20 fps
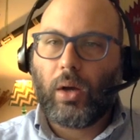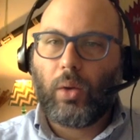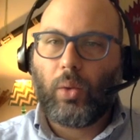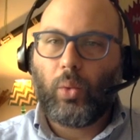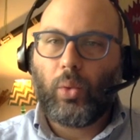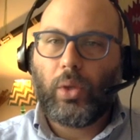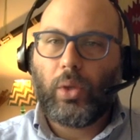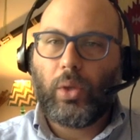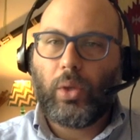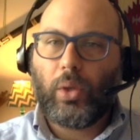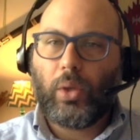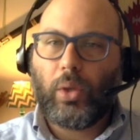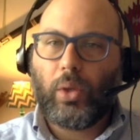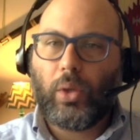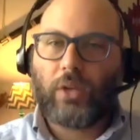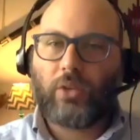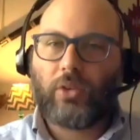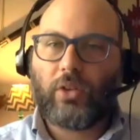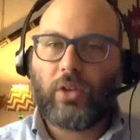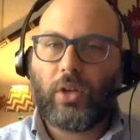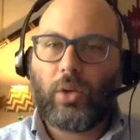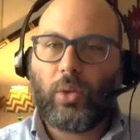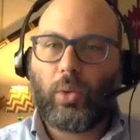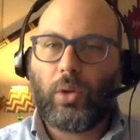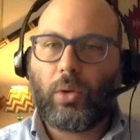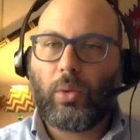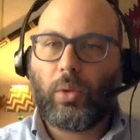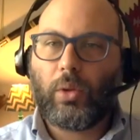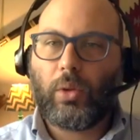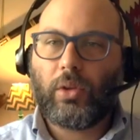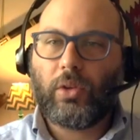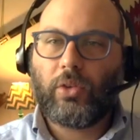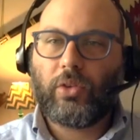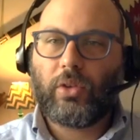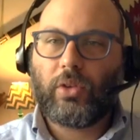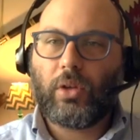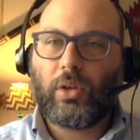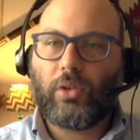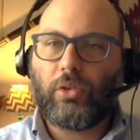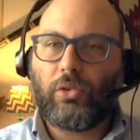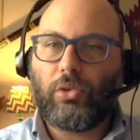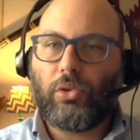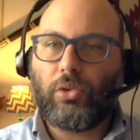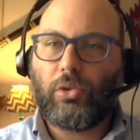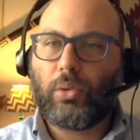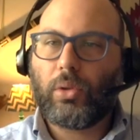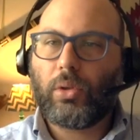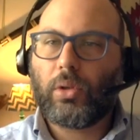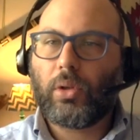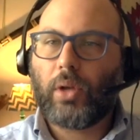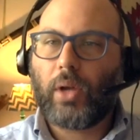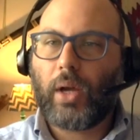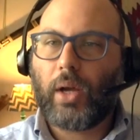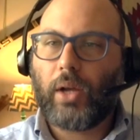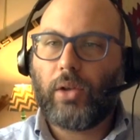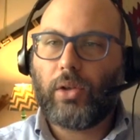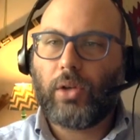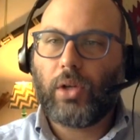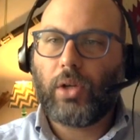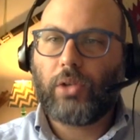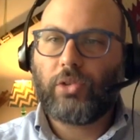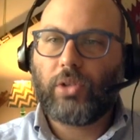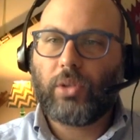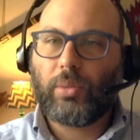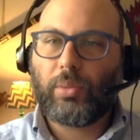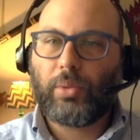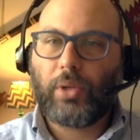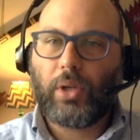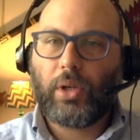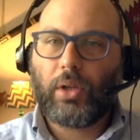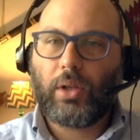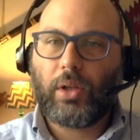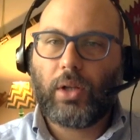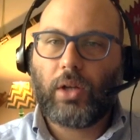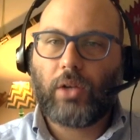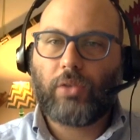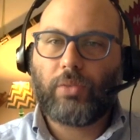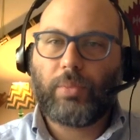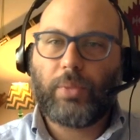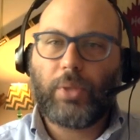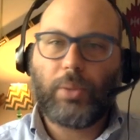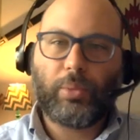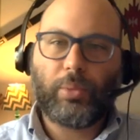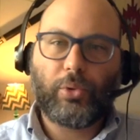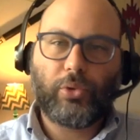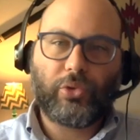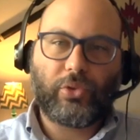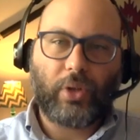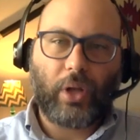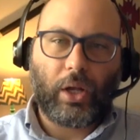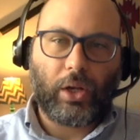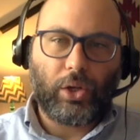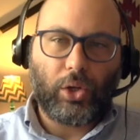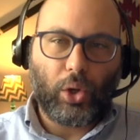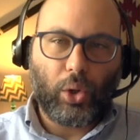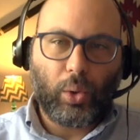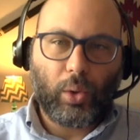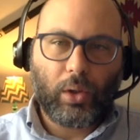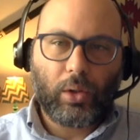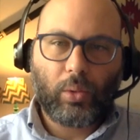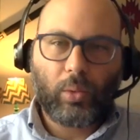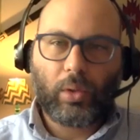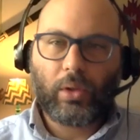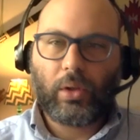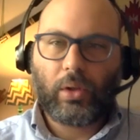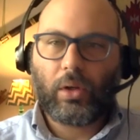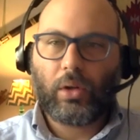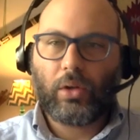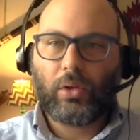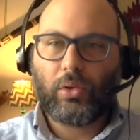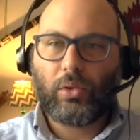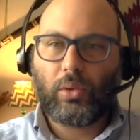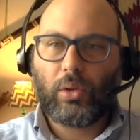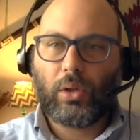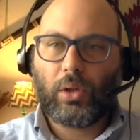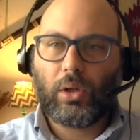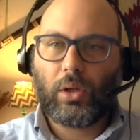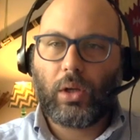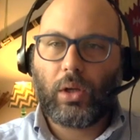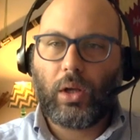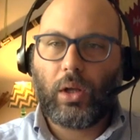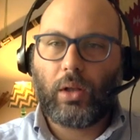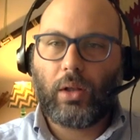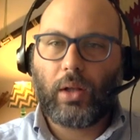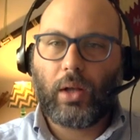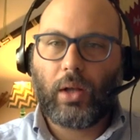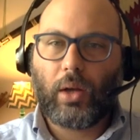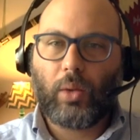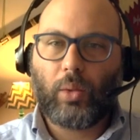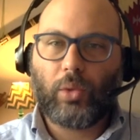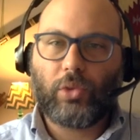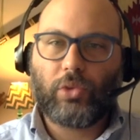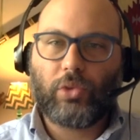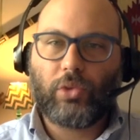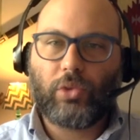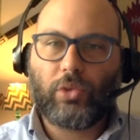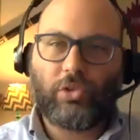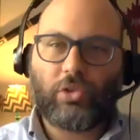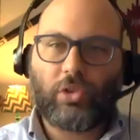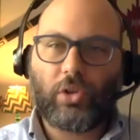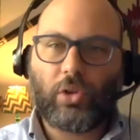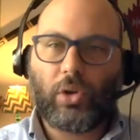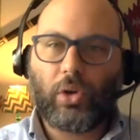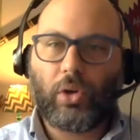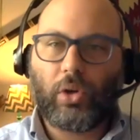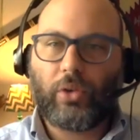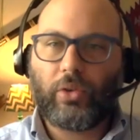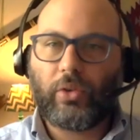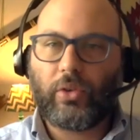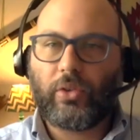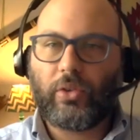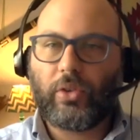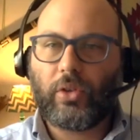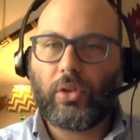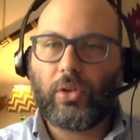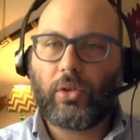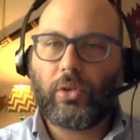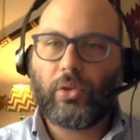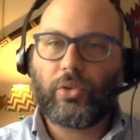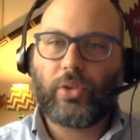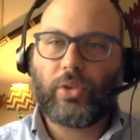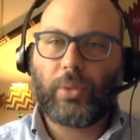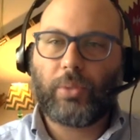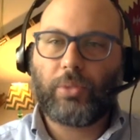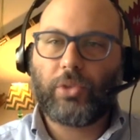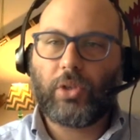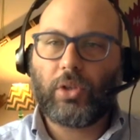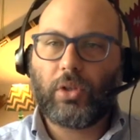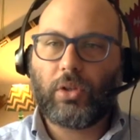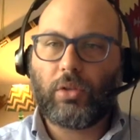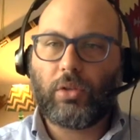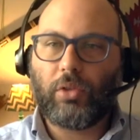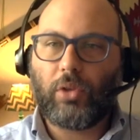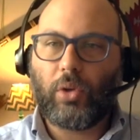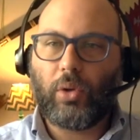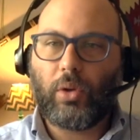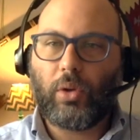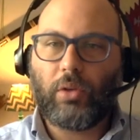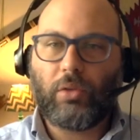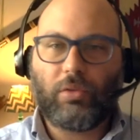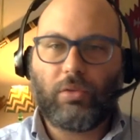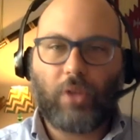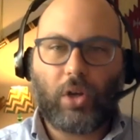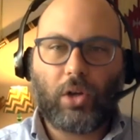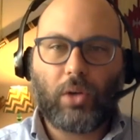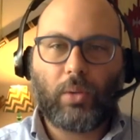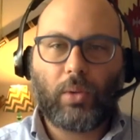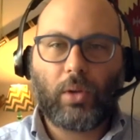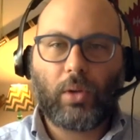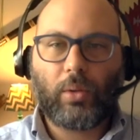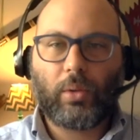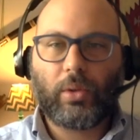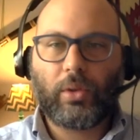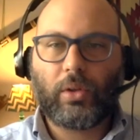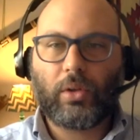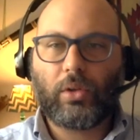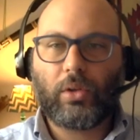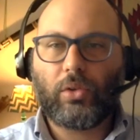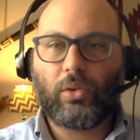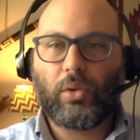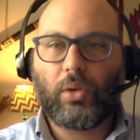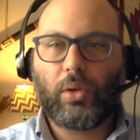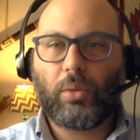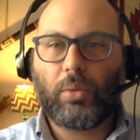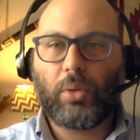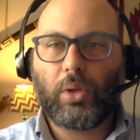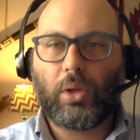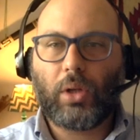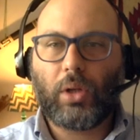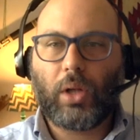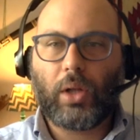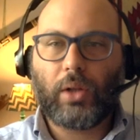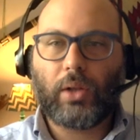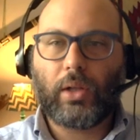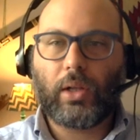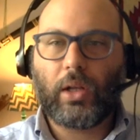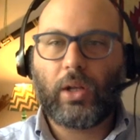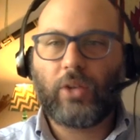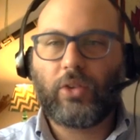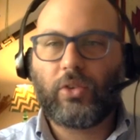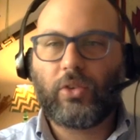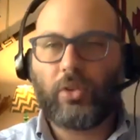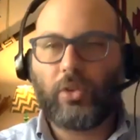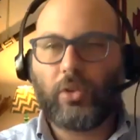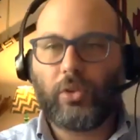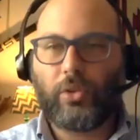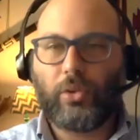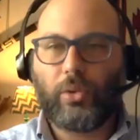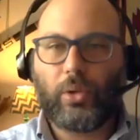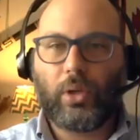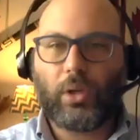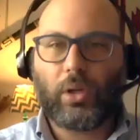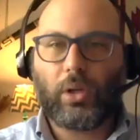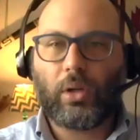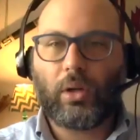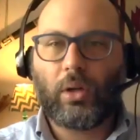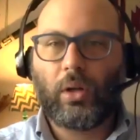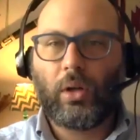We can say we are witnessing a dual ideology at play, that of people's not knowing what they are doing, and that which Zizek calls the cynical subject of knowing very well what they're doing, but nonetheless still doing it.